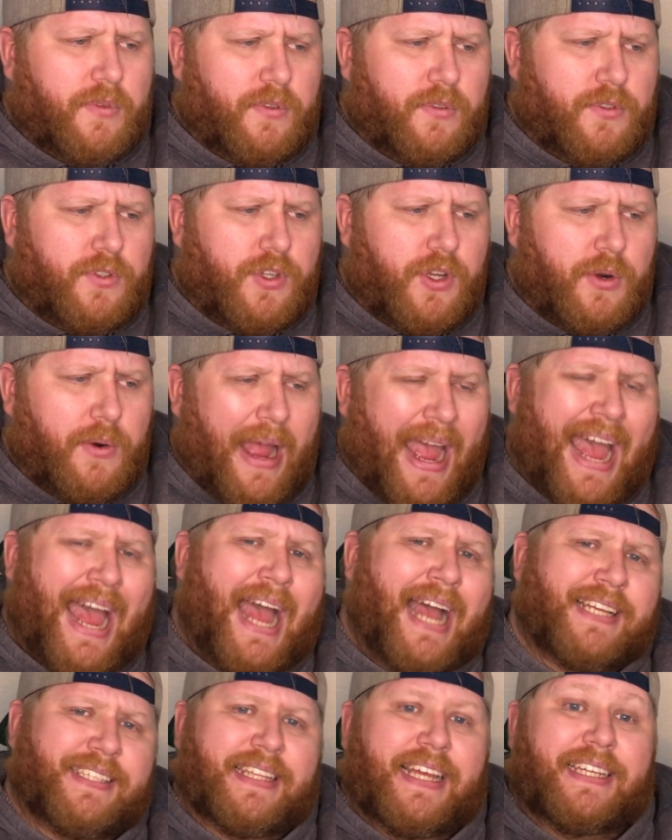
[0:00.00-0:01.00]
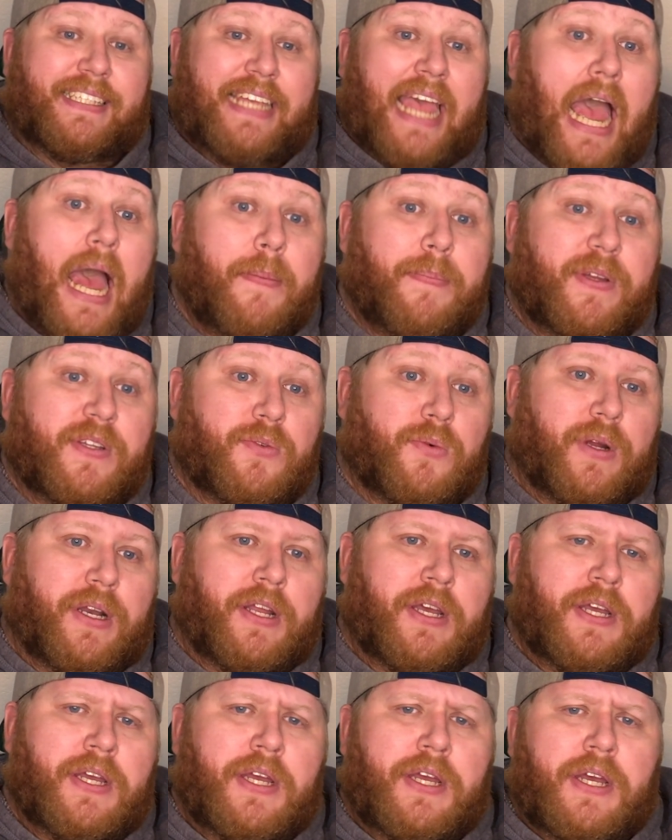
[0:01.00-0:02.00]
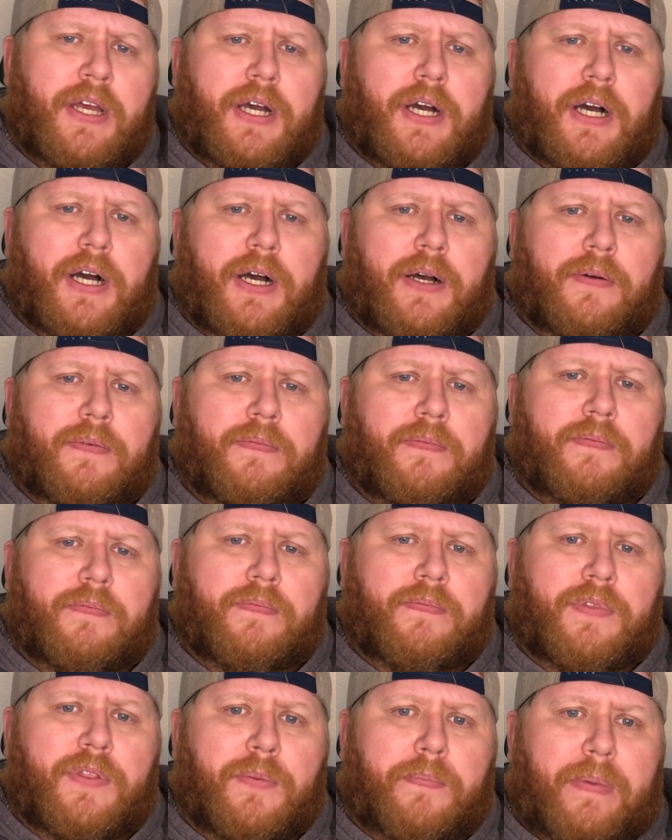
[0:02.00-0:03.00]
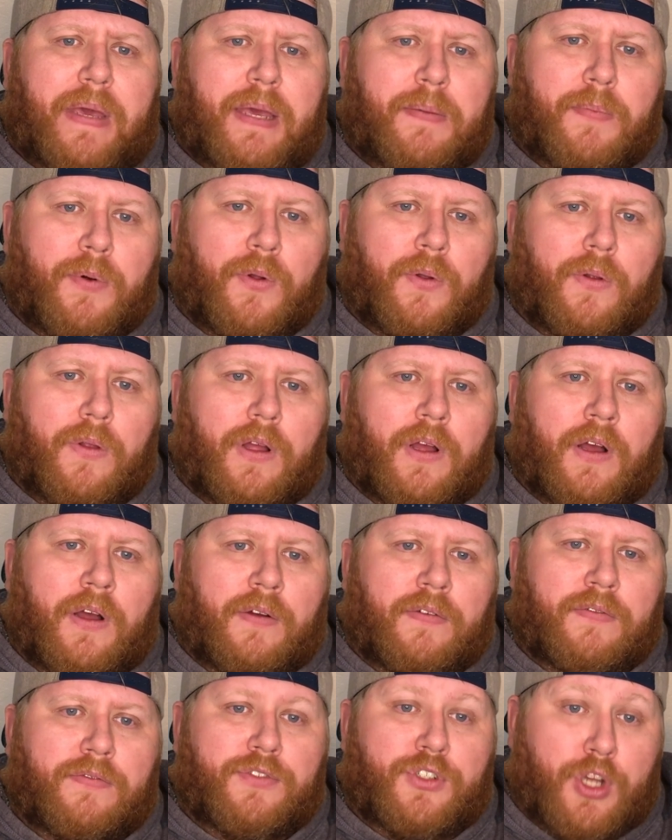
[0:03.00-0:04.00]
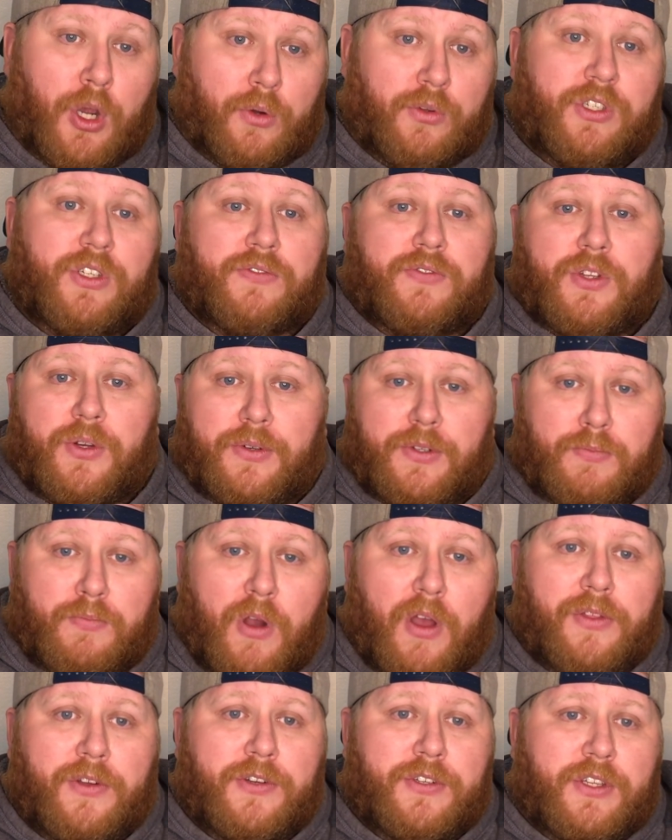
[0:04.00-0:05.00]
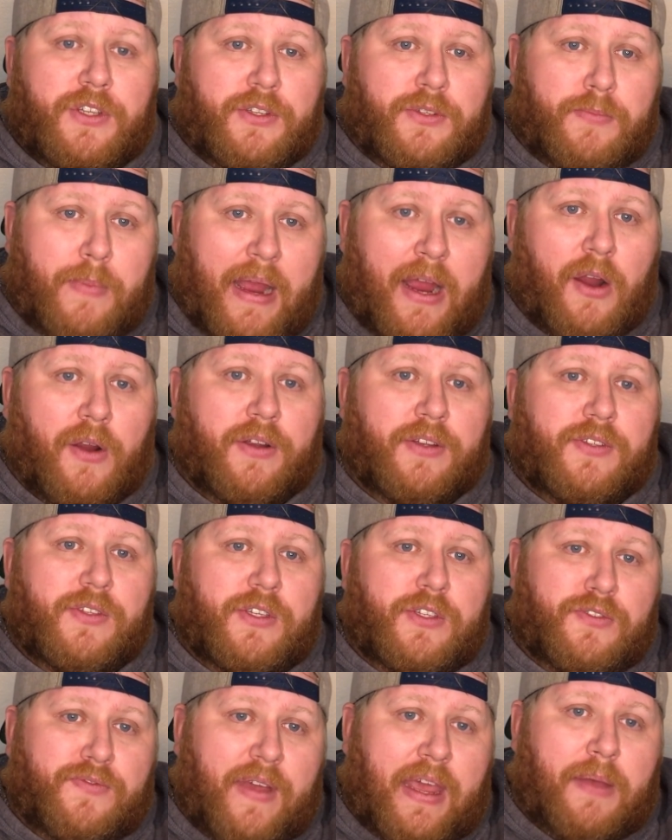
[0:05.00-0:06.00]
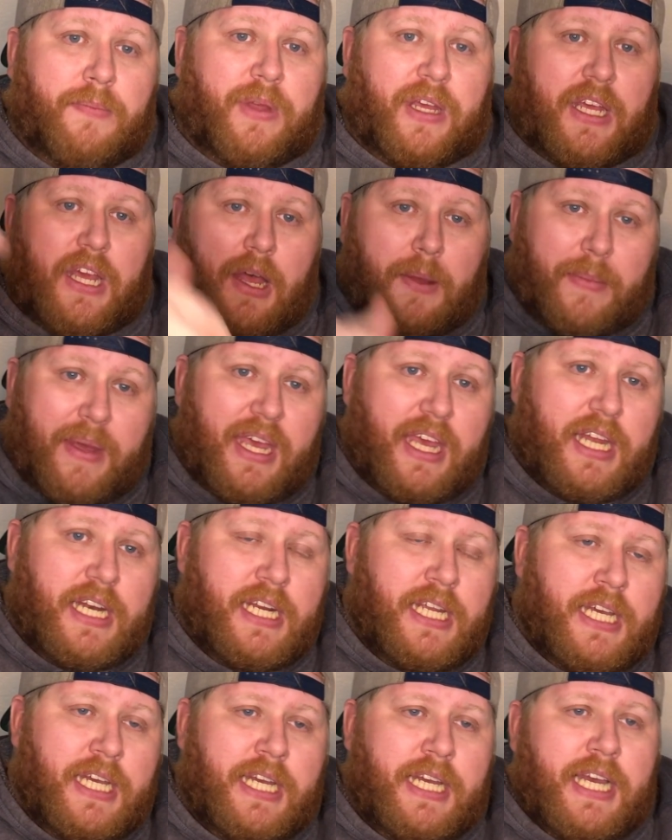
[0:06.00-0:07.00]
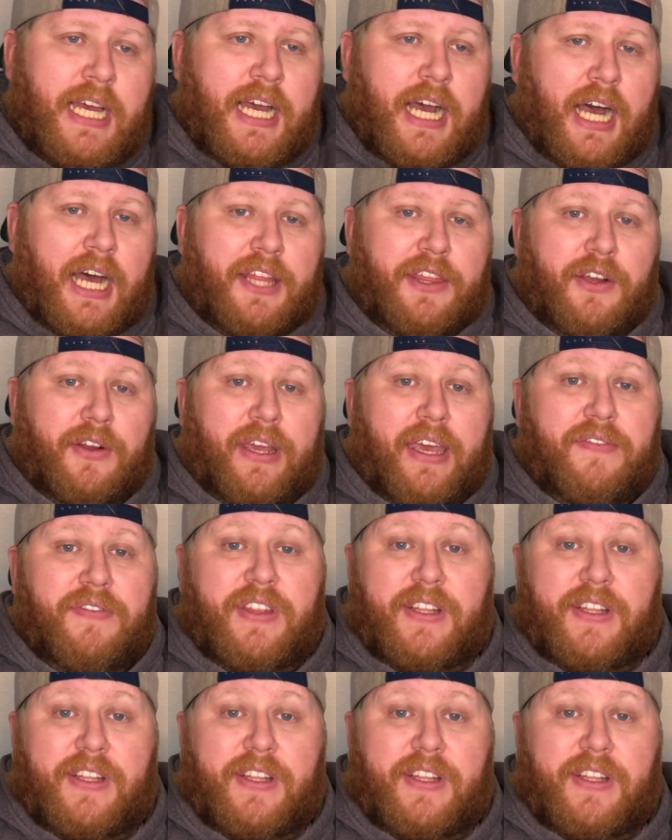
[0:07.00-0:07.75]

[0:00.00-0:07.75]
so as that's happened, when the people of Joseph, so his brothers, his parents, his family come in, they're given